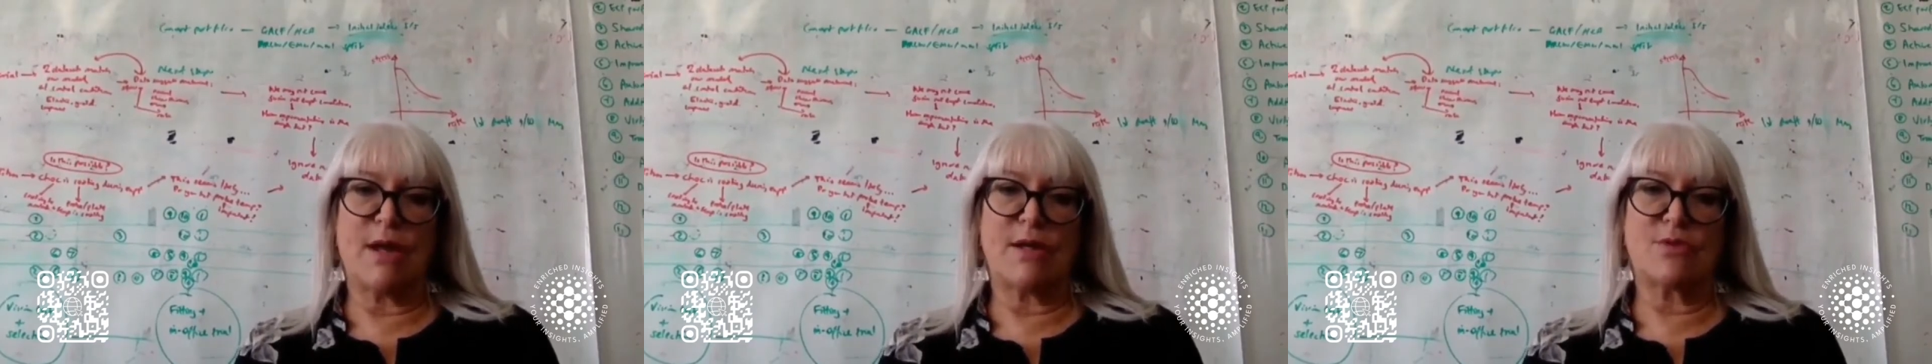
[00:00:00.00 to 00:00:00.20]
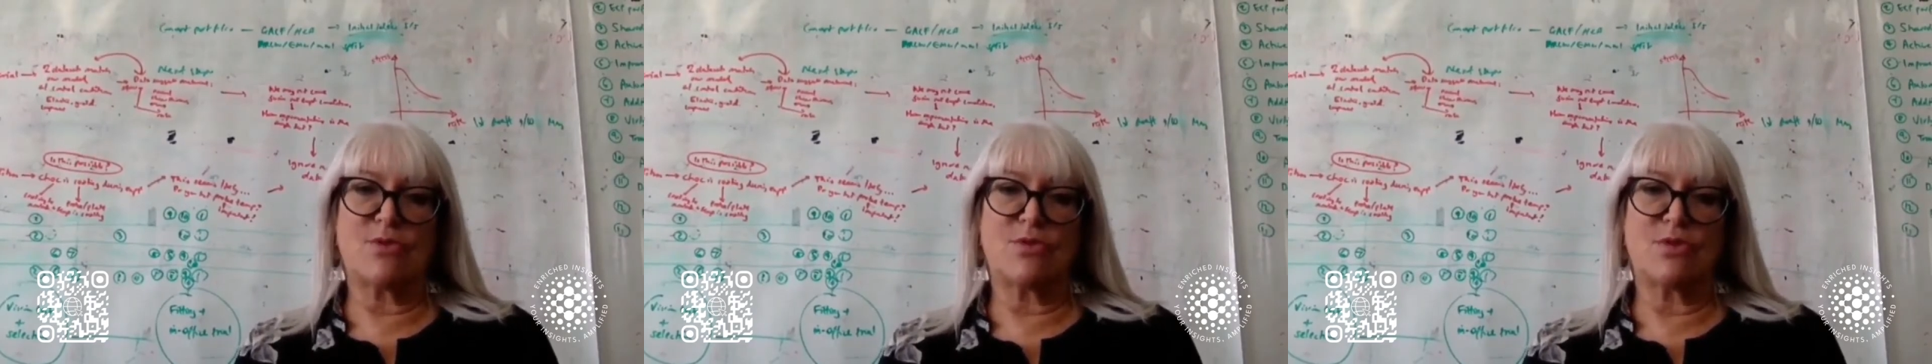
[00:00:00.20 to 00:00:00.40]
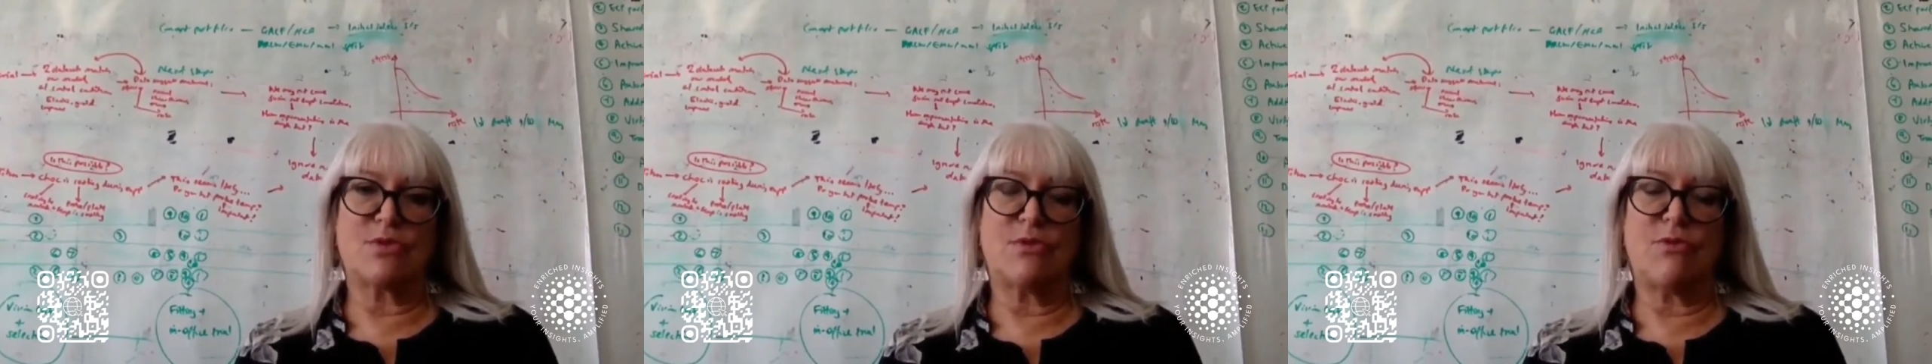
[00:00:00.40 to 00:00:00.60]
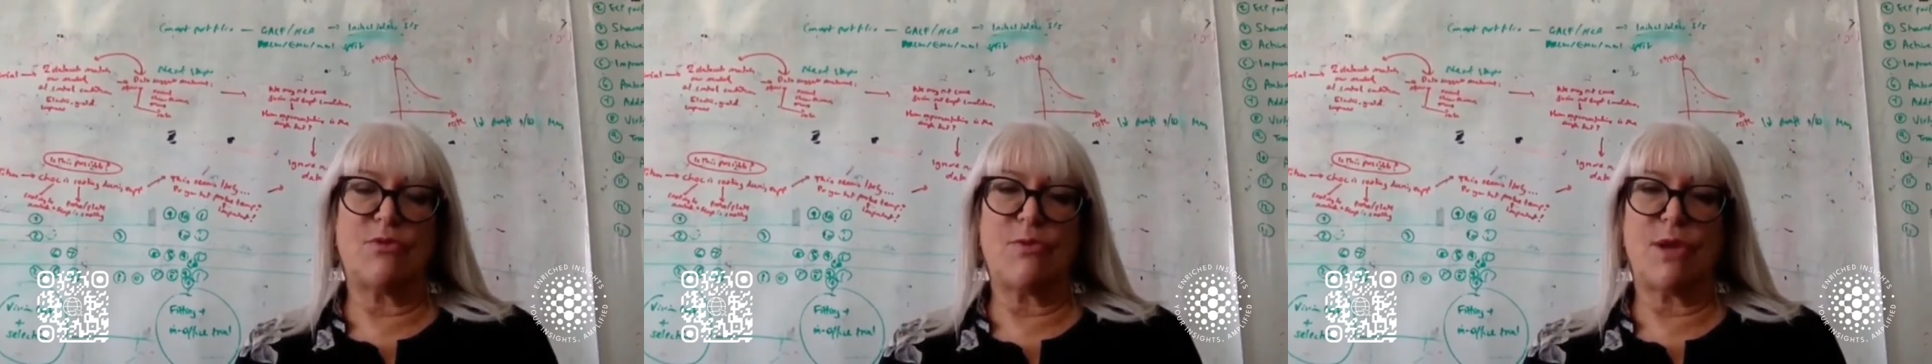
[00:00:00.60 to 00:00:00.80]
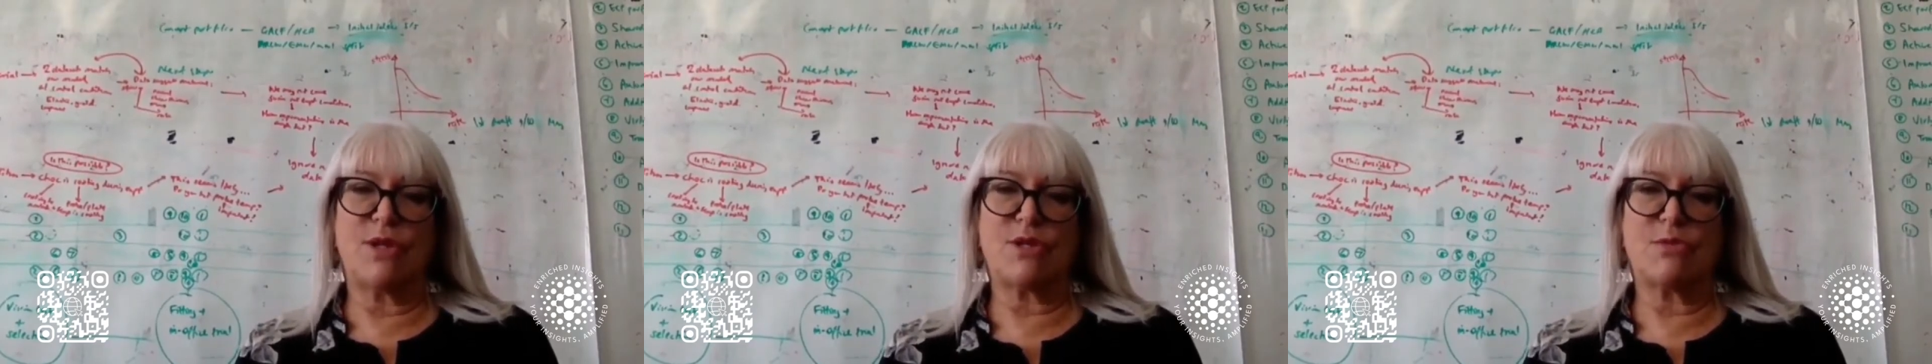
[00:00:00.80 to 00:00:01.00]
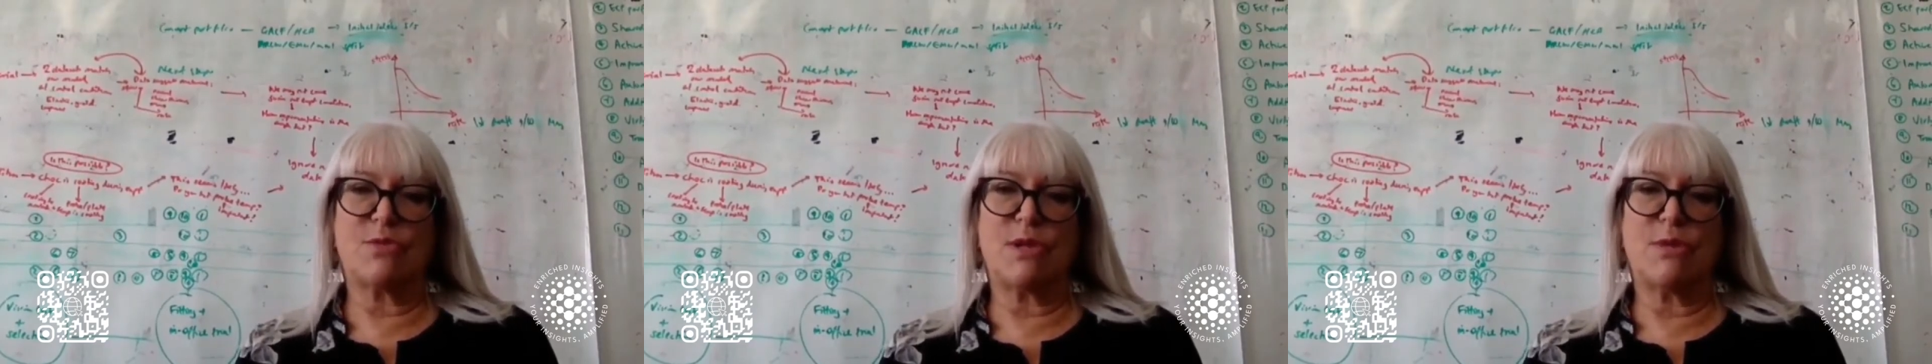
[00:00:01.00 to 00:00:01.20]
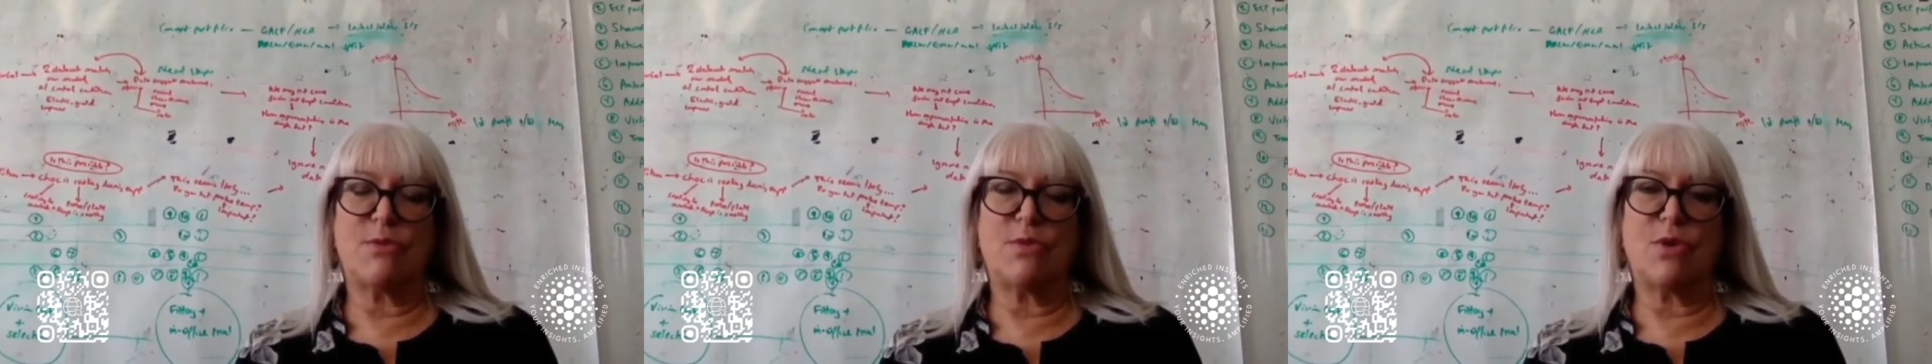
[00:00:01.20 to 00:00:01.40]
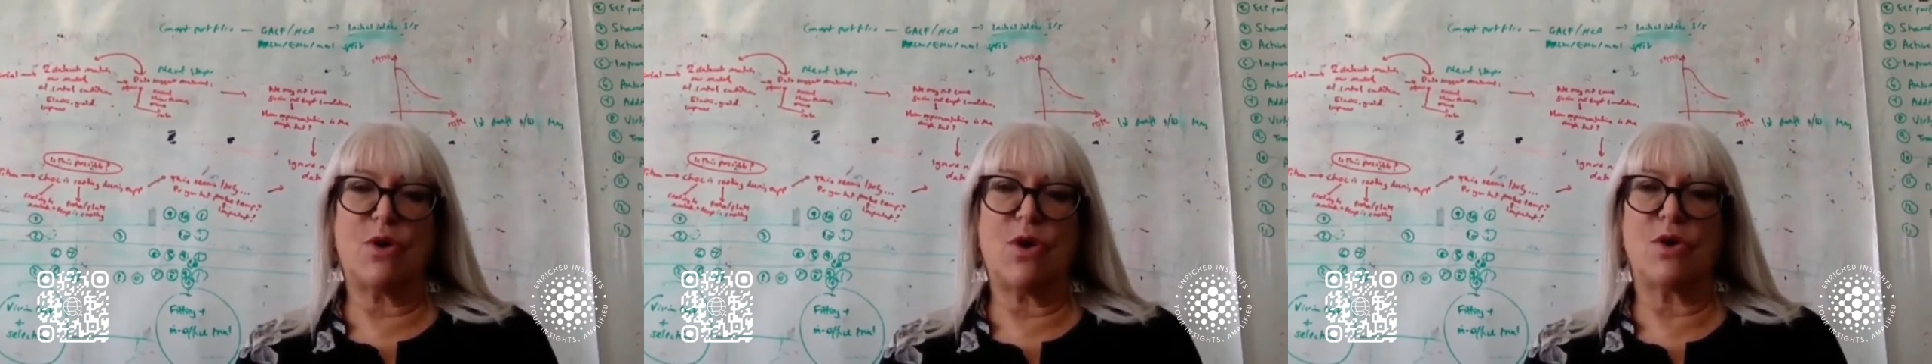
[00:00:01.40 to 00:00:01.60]
sort of information
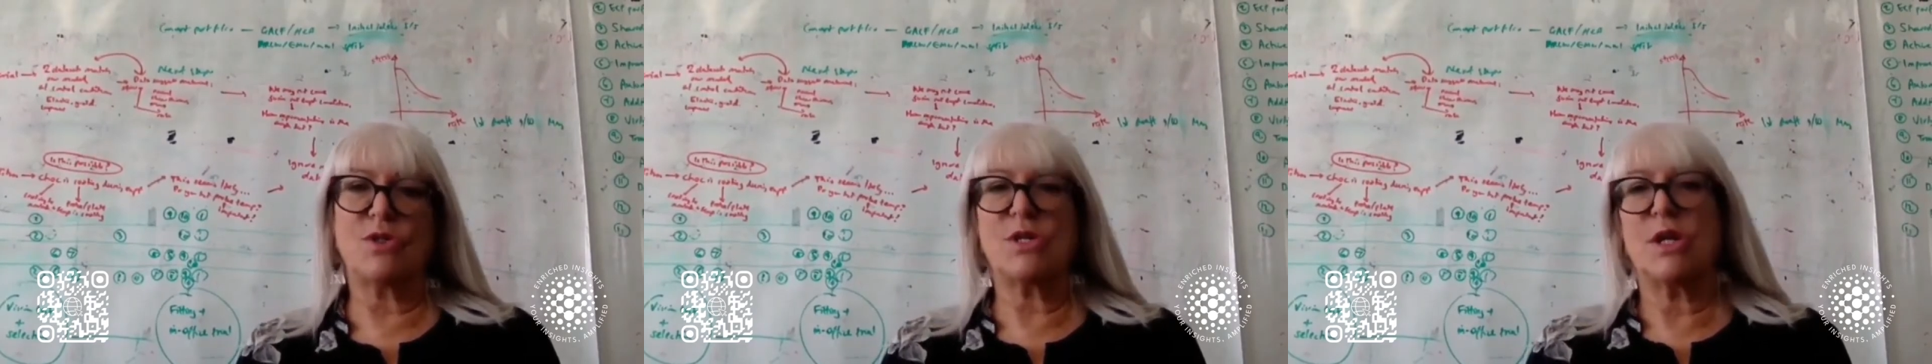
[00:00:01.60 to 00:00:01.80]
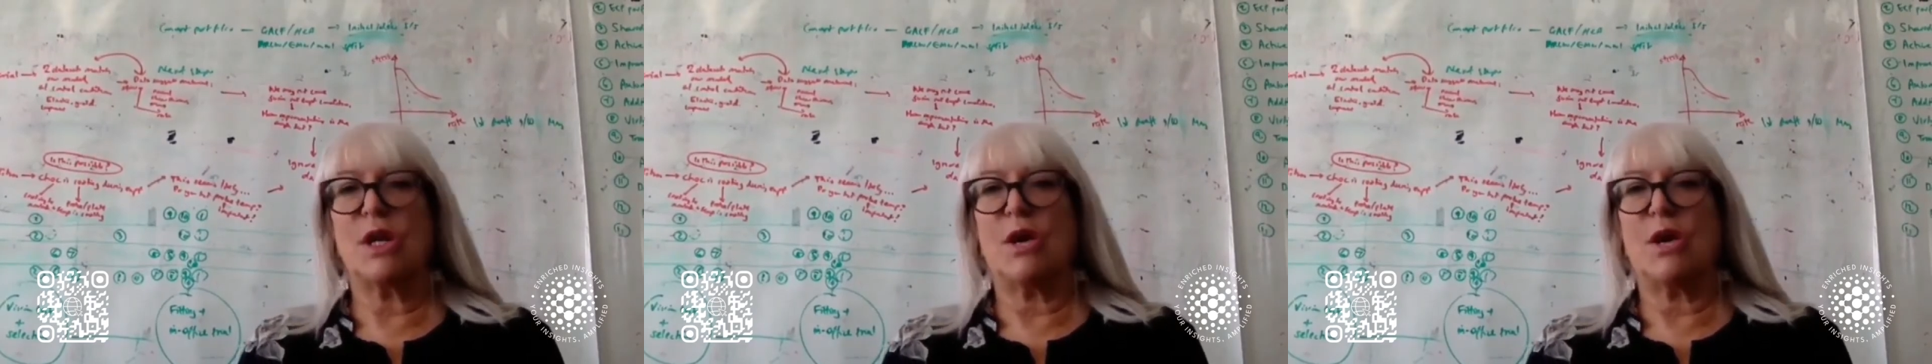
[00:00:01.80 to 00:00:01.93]
people got,